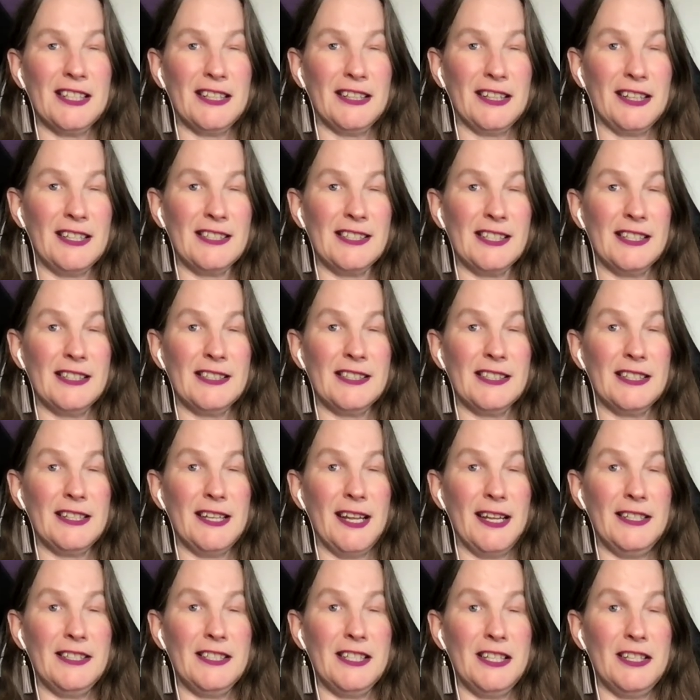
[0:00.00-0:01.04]
like I said, it's at
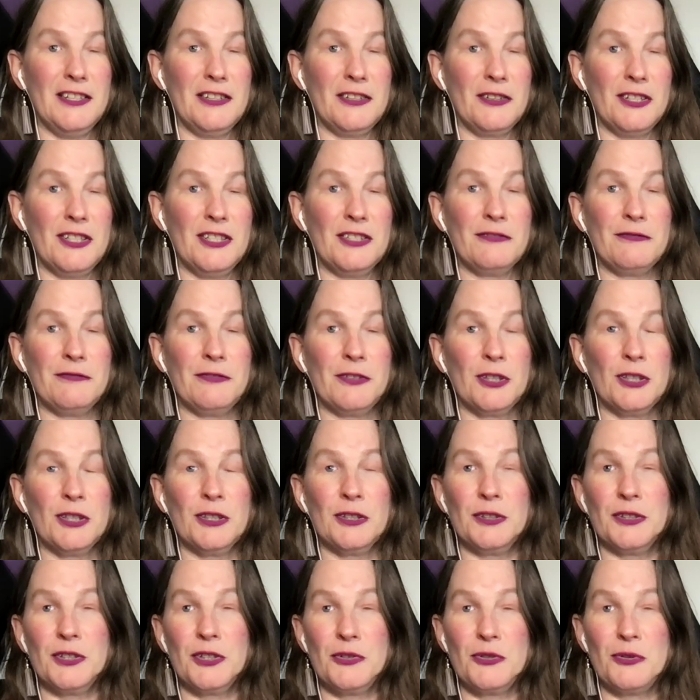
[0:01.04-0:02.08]
19 degrees
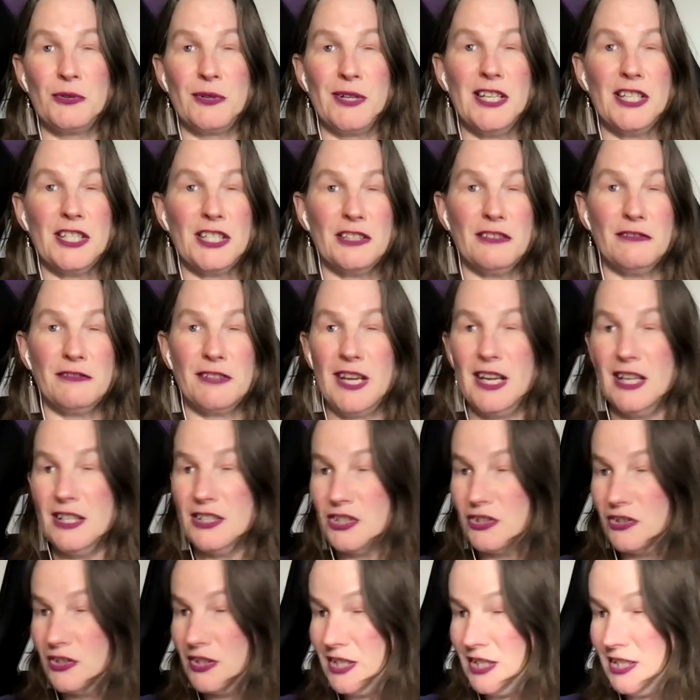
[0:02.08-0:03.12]
for the duration of
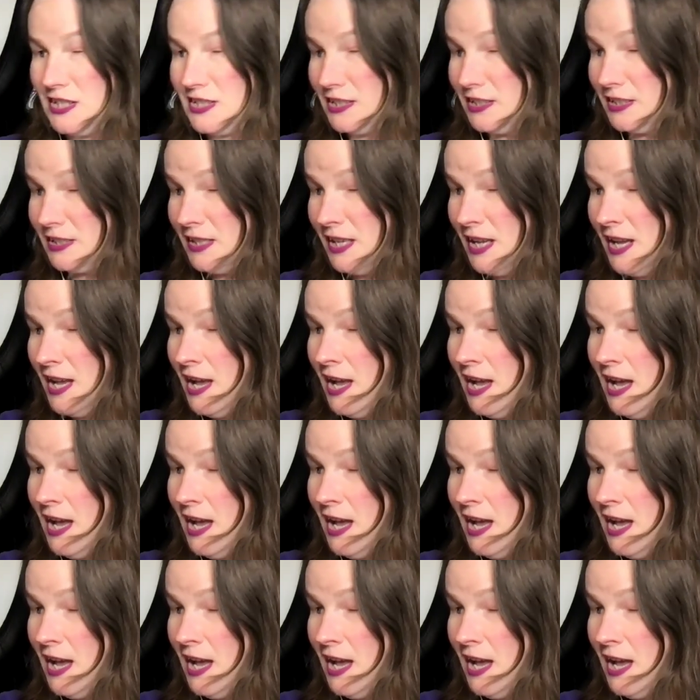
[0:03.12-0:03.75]
Cancer season.